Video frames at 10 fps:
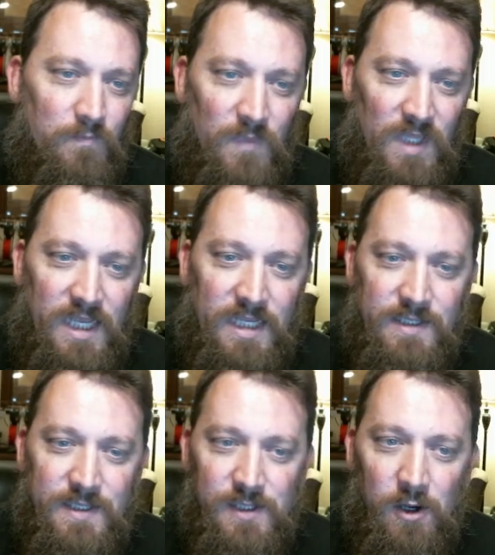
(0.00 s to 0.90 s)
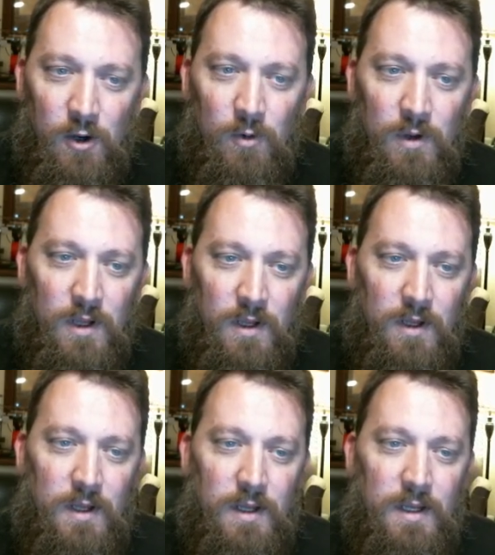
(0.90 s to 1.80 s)
And so
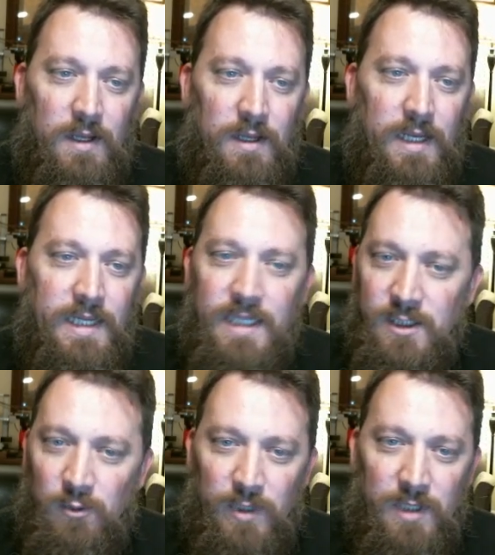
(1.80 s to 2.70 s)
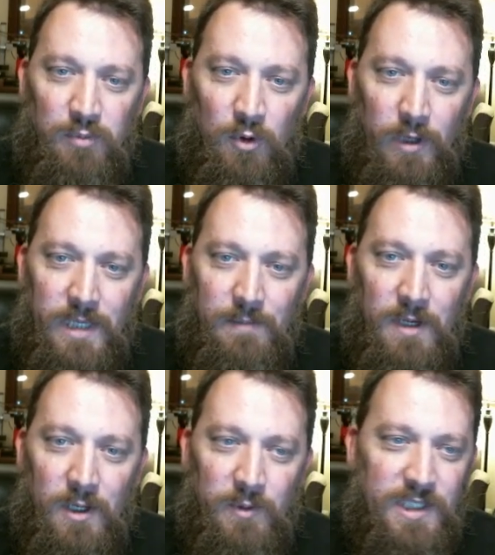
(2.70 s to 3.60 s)
he doesn't redeploy him,
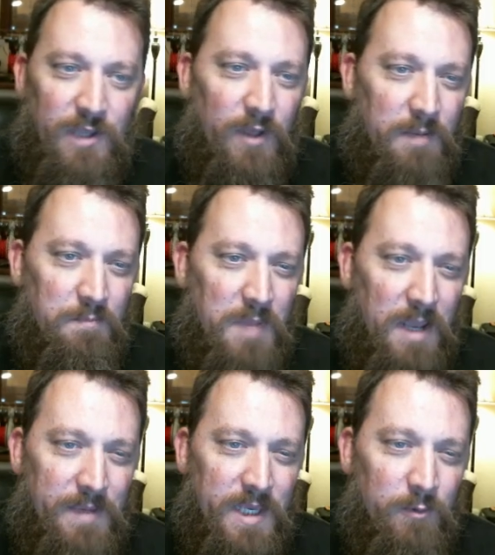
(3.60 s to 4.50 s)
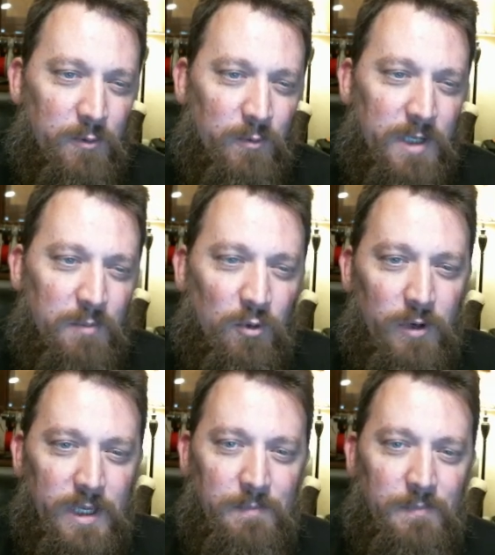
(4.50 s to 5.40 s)
which I thought maybe he would
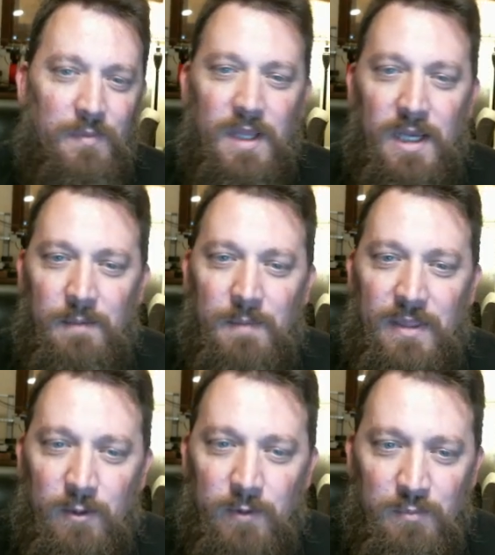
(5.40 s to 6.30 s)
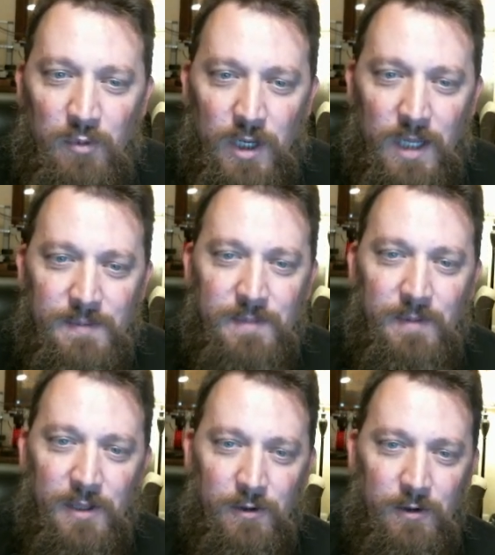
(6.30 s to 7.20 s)
redeploy him. I think we put up some
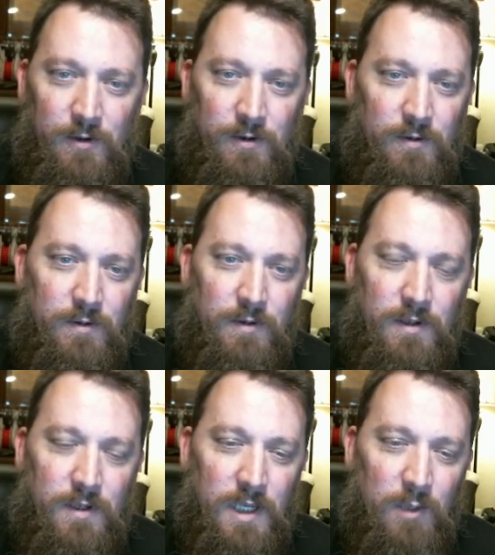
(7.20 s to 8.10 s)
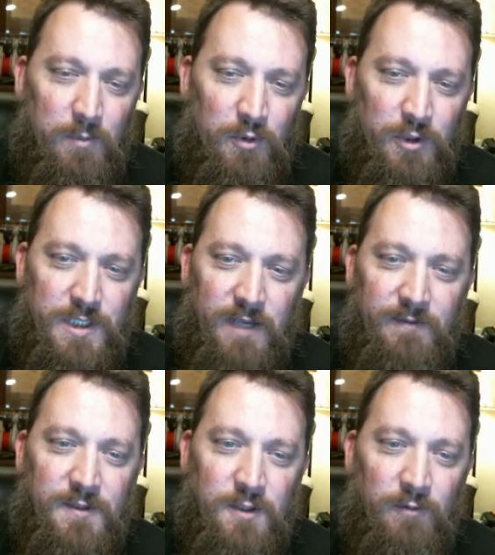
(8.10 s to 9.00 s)
other... we pushed stuff
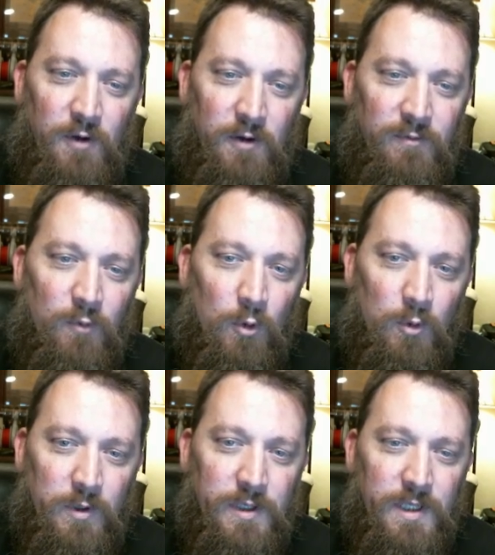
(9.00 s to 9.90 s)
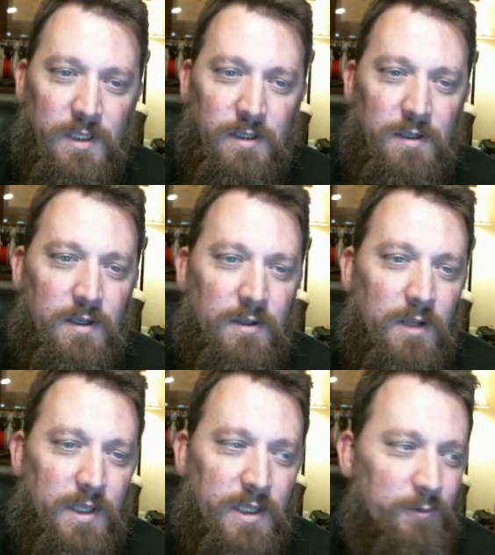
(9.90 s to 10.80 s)
so far forward.
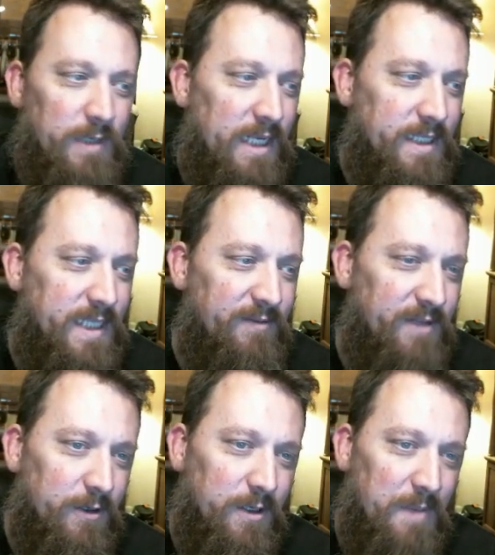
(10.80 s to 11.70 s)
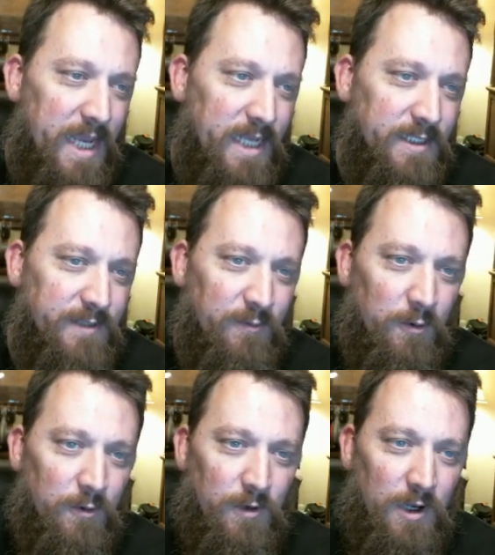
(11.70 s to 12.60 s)
They were kind of saving their commands
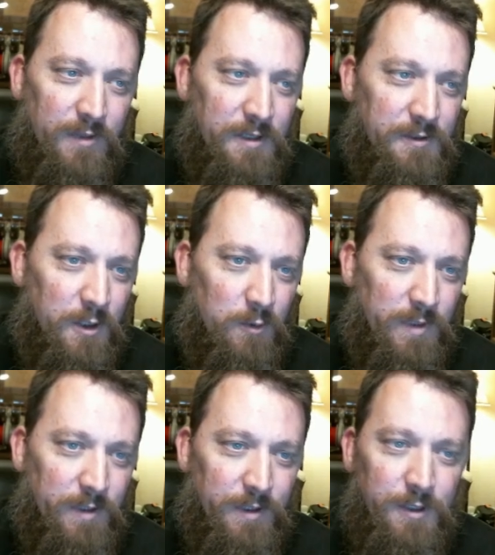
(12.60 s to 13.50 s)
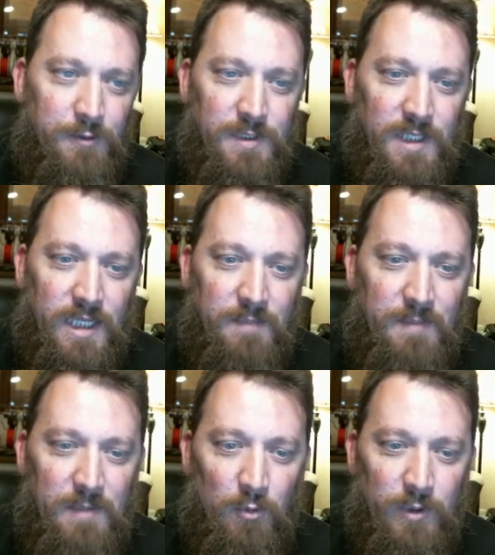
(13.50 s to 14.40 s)
for on their turn when they were going to use a lot of
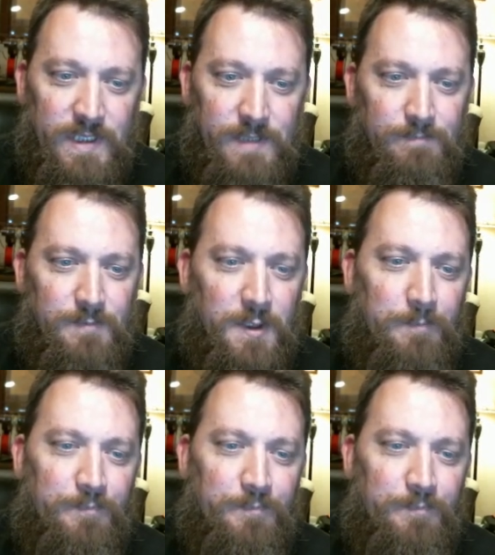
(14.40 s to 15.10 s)
command points. So...